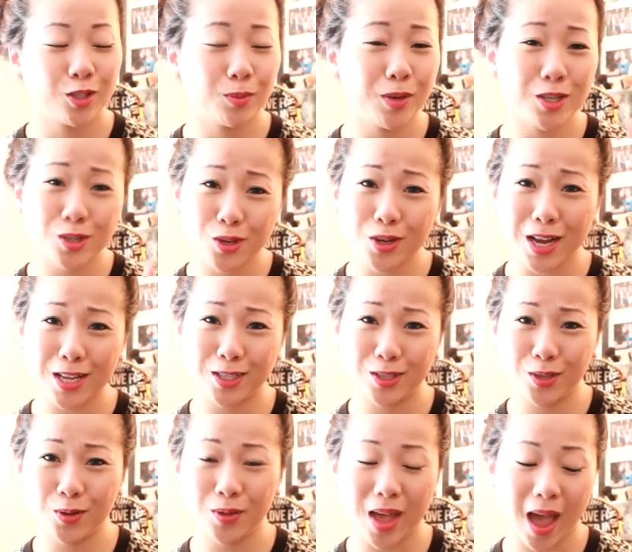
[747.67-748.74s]
So make sure you guys
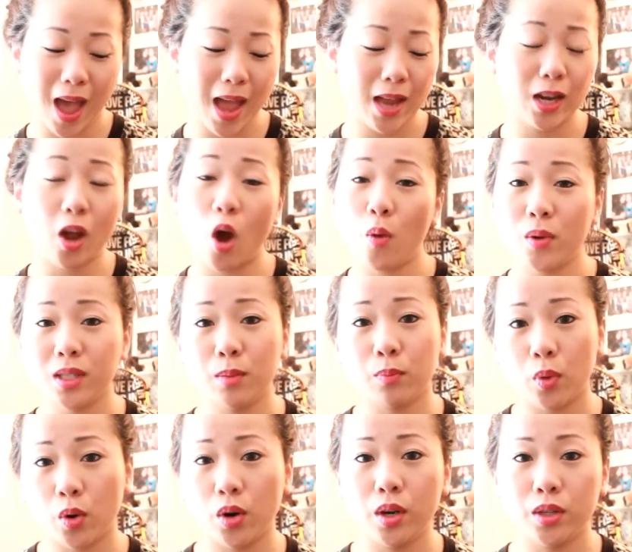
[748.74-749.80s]
do that. And always
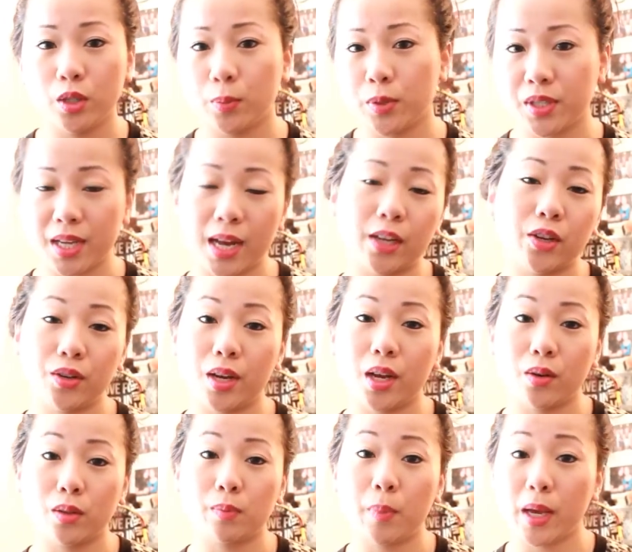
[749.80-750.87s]
important to protect your
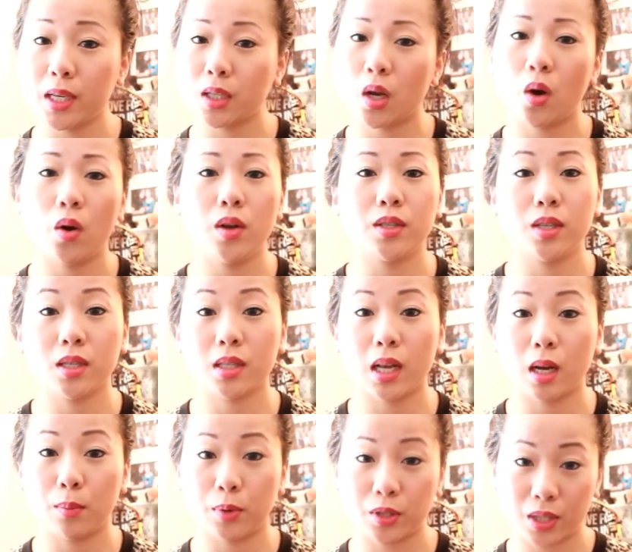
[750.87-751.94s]
nails. Base coat is just
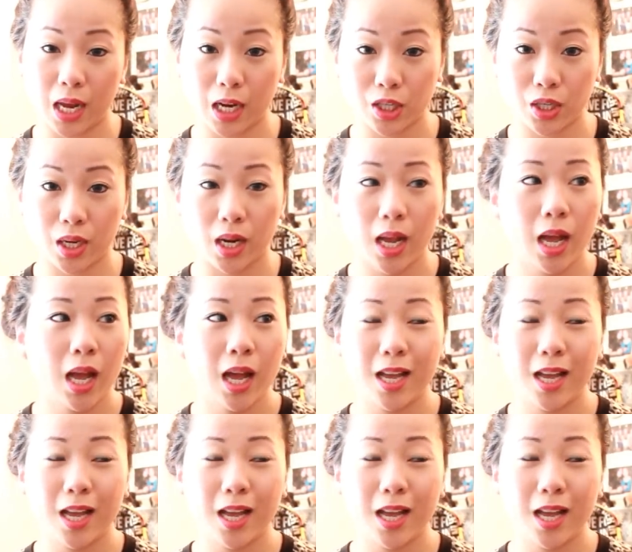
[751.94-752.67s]
like a protection.